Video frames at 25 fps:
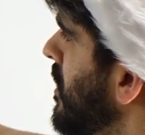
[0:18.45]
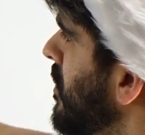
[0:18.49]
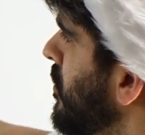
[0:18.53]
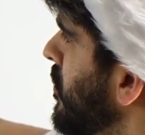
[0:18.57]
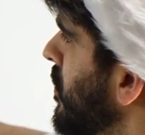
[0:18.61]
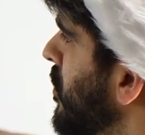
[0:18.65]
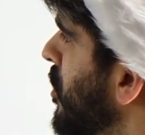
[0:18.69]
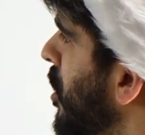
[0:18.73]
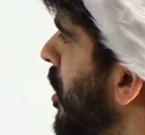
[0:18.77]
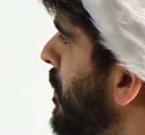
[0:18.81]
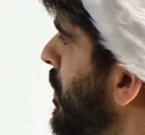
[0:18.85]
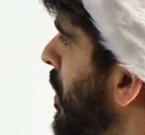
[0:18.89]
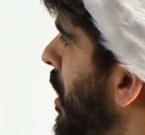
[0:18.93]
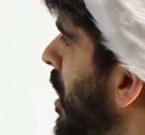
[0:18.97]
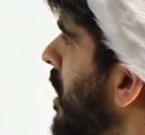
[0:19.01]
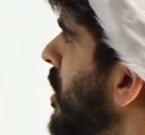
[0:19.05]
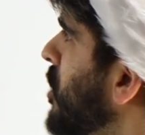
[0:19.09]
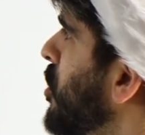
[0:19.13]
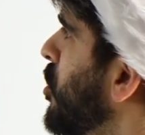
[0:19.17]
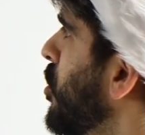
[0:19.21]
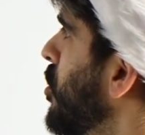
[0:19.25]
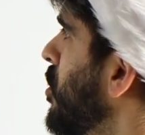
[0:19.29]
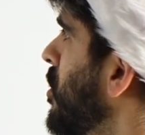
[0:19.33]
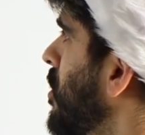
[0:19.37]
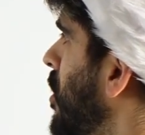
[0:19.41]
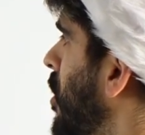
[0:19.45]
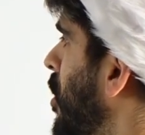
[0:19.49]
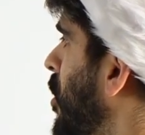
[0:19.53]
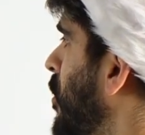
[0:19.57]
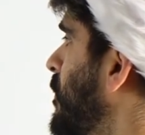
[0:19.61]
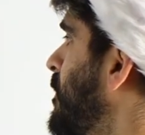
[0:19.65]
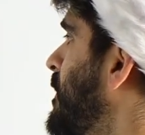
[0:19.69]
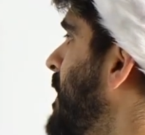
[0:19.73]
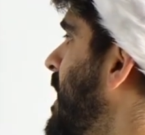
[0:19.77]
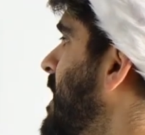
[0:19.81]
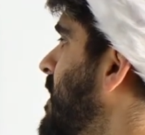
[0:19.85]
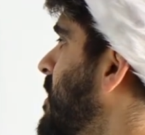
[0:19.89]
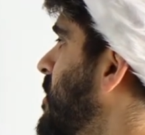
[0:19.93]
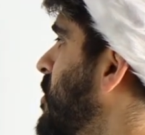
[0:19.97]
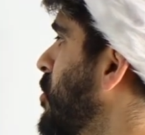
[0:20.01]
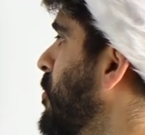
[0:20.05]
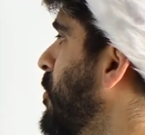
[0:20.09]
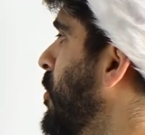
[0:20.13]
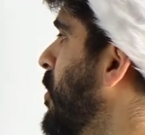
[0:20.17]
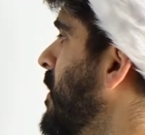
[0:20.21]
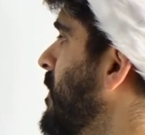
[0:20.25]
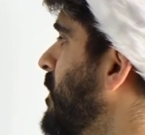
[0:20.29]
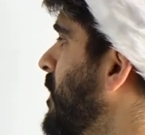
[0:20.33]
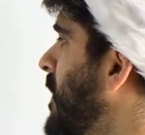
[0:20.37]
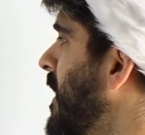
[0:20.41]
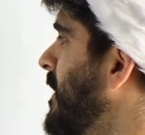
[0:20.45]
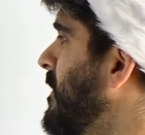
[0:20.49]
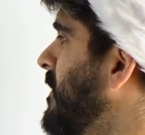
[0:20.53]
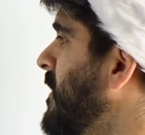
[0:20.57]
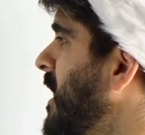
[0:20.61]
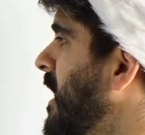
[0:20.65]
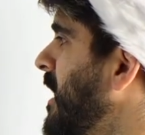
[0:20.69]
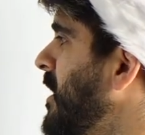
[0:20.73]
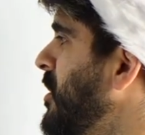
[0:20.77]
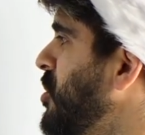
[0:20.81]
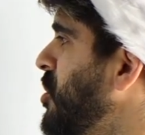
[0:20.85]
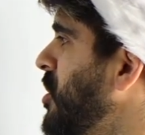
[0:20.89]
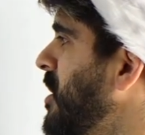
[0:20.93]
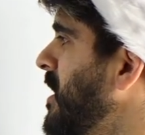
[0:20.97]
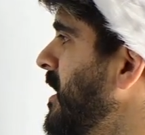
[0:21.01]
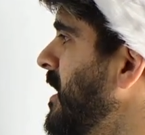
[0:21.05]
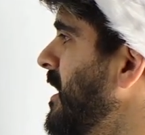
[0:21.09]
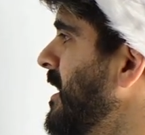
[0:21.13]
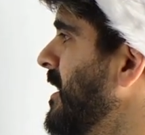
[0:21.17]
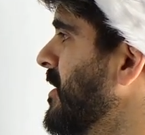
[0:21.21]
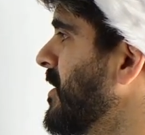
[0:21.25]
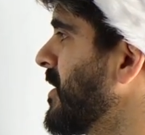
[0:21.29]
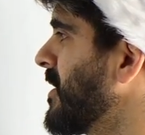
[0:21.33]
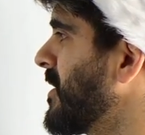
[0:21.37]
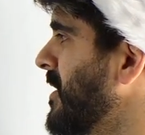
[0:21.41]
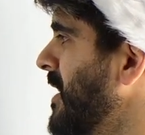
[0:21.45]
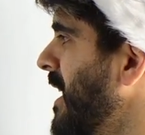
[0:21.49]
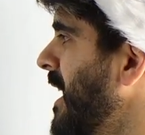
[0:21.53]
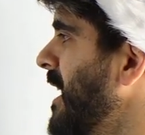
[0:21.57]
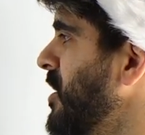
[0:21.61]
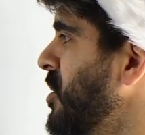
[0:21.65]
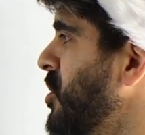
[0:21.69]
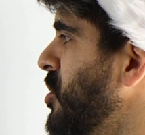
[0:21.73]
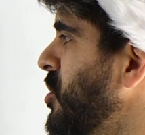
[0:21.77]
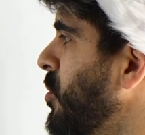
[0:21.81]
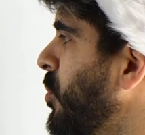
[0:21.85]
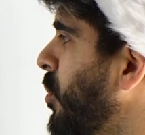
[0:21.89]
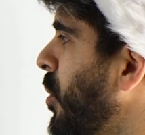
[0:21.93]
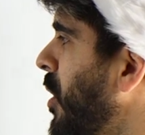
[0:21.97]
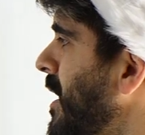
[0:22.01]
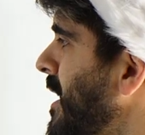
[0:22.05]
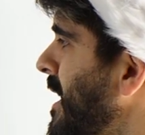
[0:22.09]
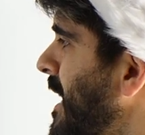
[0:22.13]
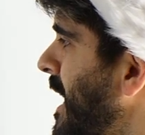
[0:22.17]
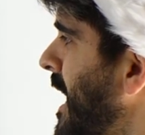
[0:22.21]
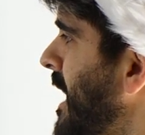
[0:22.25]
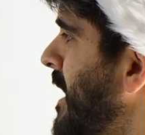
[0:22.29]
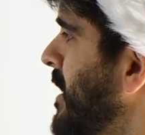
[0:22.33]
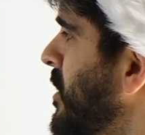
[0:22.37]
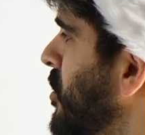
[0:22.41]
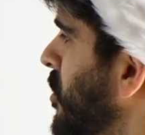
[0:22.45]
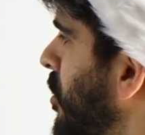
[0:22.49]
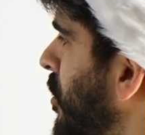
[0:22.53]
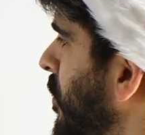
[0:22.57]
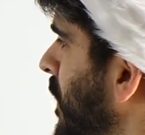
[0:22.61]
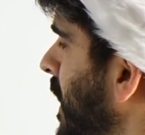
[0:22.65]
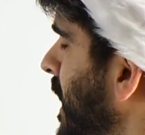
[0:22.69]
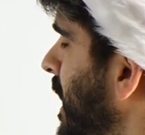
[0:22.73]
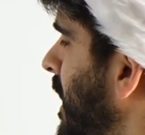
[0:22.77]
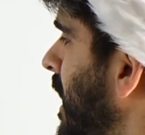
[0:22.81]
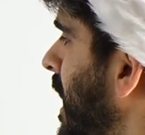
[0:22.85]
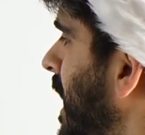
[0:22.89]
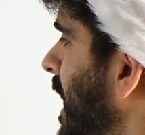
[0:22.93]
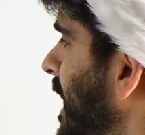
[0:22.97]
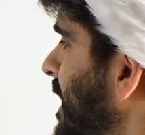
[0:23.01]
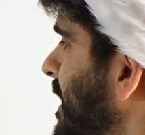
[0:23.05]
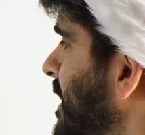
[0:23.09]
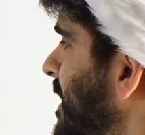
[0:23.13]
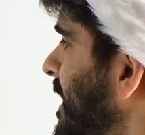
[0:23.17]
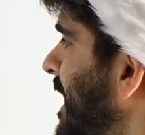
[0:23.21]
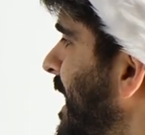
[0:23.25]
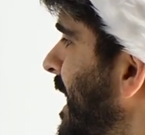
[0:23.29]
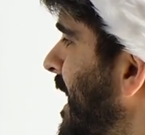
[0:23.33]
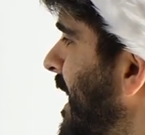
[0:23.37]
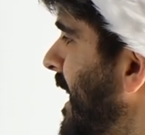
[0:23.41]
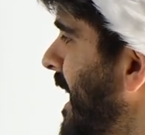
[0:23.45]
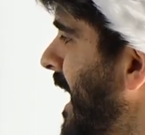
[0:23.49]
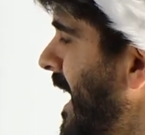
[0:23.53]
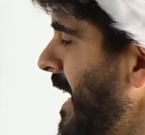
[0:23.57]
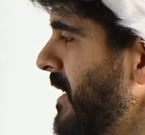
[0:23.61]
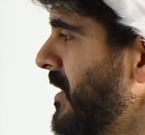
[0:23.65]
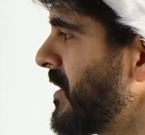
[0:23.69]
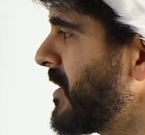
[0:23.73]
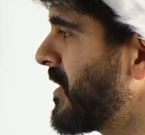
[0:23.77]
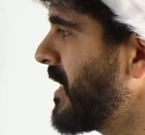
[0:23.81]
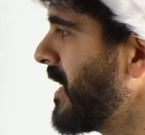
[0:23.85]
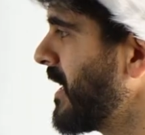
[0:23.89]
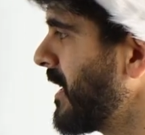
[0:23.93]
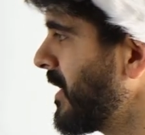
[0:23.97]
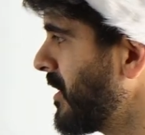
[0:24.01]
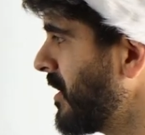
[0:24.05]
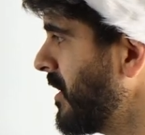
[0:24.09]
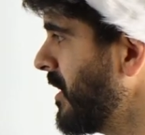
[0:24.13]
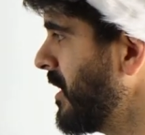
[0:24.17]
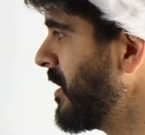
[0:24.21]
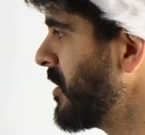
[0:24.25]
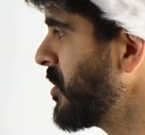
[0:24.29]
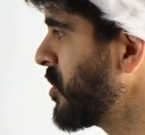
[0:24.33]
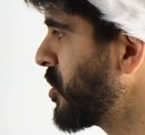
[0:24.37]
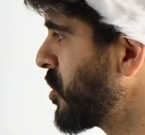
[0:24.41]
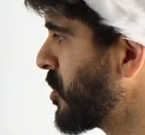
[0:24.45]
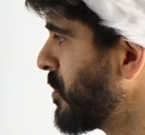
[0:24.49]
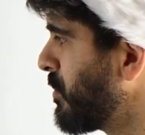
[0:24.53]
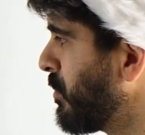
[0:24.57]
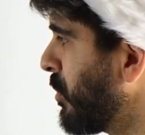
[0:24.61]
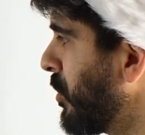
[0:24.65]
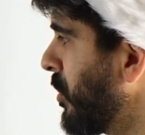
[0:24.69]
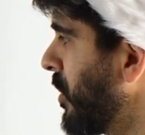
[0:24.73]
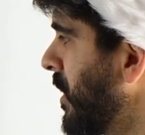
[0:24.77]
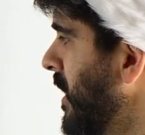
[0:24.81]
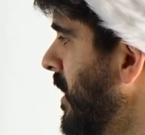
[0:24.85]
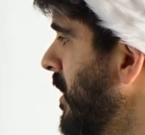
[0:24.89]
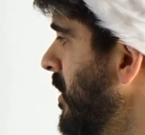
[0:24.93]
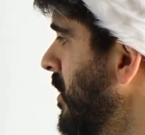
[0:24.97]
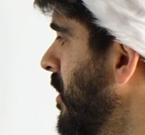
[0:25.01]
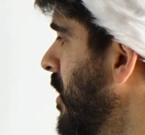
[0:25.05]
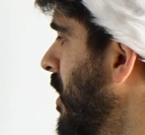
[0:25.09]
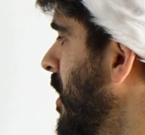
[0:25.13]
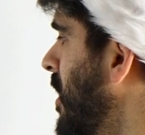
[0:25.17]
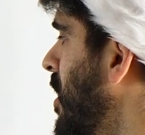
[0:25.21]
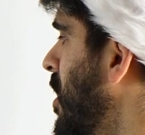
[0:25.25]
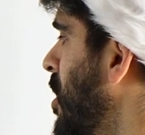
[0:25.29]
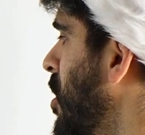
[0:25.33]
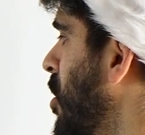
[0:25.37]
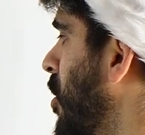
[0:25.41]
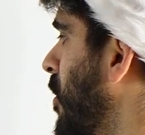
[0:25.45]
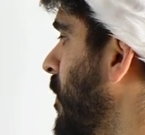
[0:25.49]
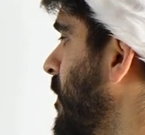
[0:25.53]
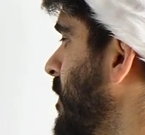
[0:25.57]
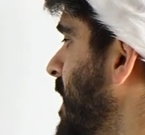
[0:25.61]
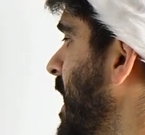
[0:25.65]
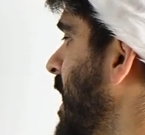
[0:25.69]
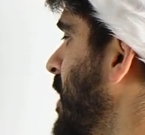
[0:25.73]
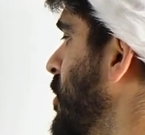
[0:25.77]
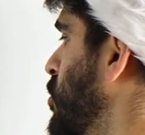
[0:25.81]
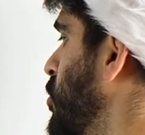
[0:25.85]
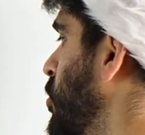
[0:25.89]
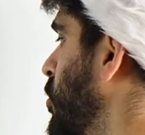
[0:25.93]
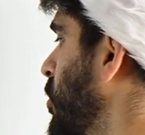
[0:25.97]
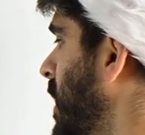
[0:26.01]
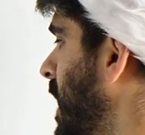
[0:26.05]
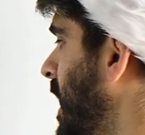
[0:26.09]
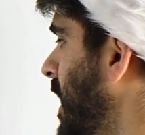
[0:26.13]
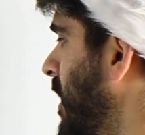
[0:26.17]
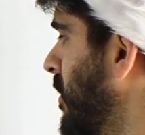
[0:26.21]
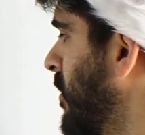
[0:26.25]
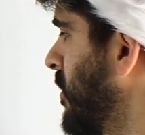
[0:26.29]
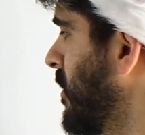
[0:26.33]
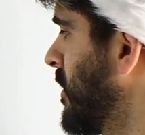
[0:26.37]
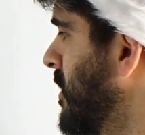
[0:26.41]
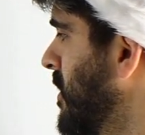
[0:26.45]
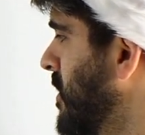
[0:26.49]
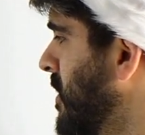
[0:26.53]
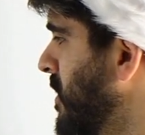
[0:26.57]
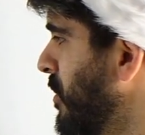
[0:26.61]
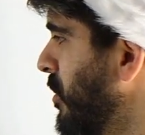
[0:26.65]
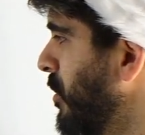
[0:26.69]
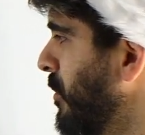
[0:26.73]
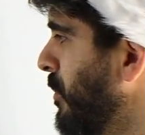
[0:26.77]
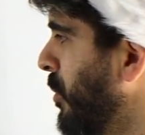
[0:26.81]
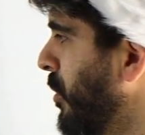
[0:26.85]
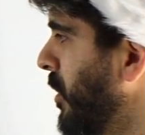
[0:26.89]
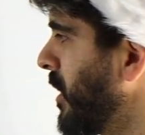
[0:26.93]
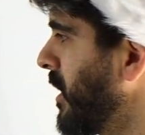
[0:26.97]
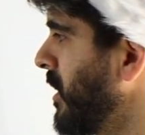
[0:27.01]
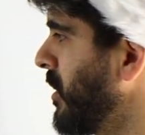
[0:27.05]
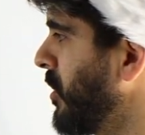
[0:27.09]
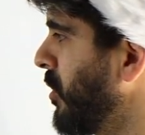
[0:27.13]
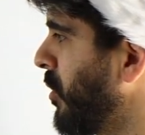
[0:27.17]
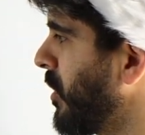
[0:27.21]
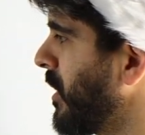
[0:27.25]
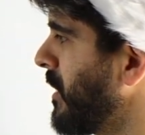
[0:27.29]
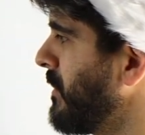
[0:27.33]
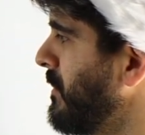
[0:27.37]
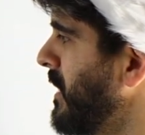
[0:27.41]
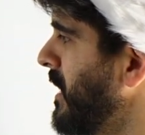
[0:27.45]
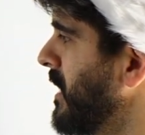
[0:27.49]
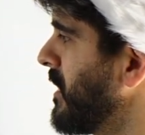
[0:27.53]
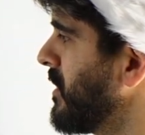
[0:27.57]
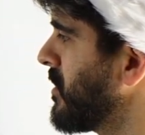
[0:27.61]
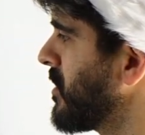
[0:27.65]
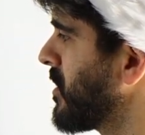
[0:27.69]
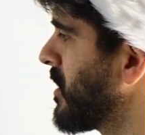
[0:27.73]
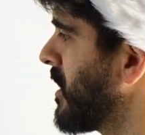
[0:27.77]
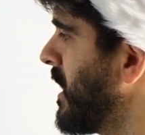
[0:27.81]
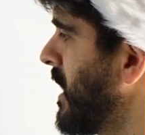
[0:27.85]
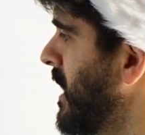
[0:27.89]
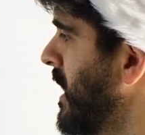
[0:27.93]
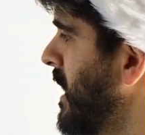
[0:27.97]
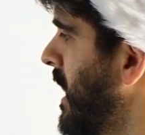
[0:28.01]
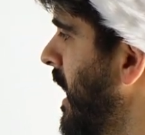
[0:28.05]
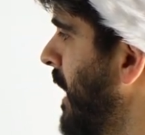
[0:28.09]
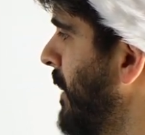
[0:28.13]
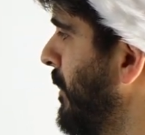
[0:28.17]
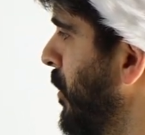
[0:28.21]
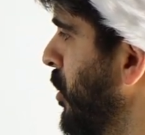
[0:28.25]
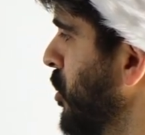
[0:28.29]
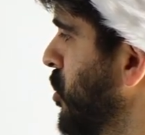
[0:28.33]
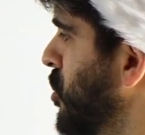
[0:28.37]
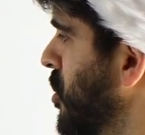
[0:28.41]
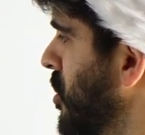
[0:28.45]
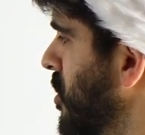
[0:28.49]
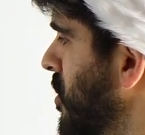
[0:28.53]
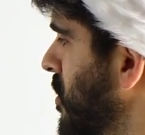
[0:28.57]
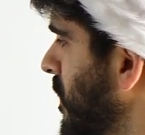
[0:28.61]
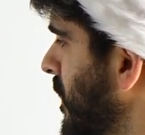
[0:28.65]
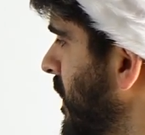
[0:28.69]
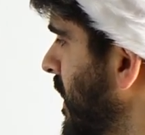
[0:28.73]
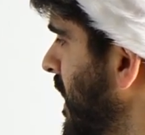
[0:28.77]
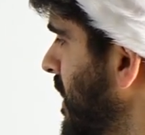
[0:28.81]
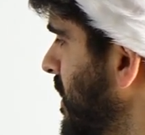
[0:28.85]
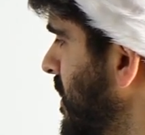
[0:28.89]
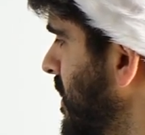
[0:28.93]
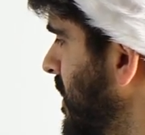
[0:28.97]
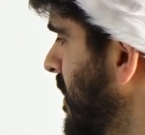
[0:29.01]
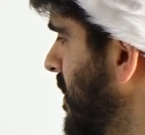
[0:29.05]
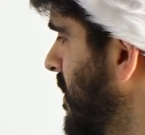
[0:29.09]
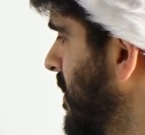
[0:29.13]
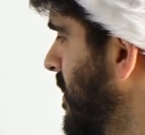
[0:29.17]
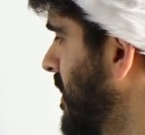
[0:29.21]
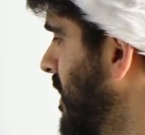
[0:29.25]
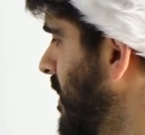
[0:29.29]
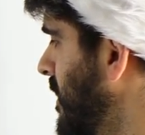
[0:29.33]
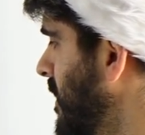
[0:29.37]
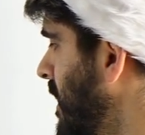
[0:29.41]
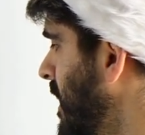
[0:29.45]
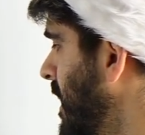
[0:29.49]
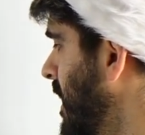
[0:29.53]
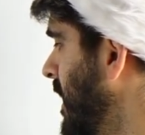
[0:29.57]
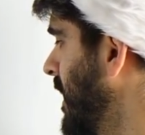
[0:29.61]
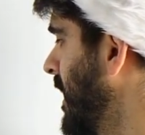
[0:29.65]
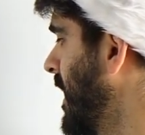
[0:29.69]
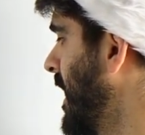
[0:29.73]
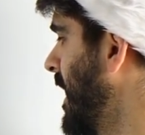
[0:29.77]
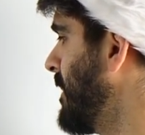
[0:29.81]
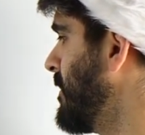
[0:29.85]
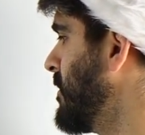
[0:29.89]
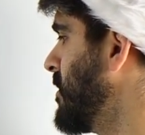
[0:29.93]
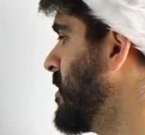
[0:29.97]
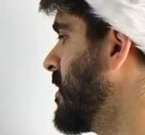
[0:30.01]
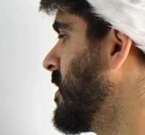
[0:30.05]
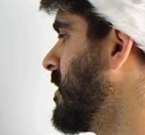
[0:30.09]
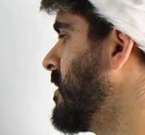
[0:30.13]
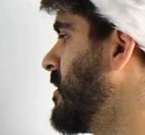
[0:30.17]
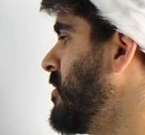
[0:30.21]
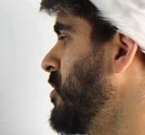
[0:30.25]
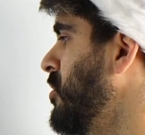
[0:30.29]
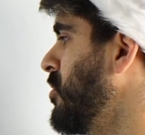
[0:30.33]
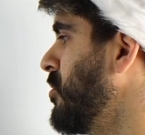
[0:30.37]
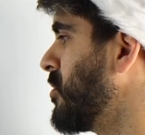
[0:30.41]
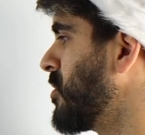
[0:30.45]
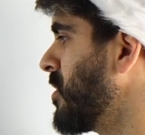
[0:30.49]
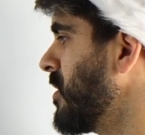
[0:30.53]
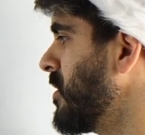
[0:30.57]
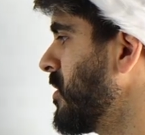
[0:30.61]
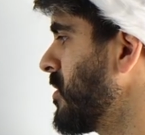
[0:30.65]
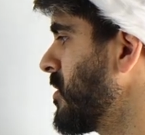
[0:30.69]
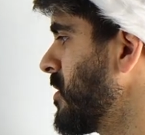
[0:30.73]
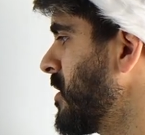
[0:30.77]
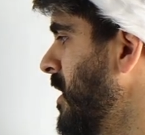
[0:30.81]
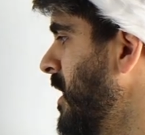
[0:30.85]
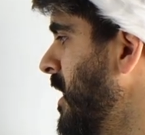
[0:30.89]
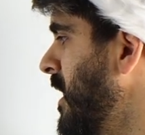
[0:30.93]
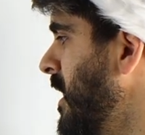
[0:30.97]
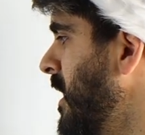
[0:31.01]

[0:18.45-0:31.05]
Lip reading: we've got a particle of mass 0.5 kg is attached to one end of a light elastic spring of natural length 0.9 meters and modulus of elasticity lambda newtons.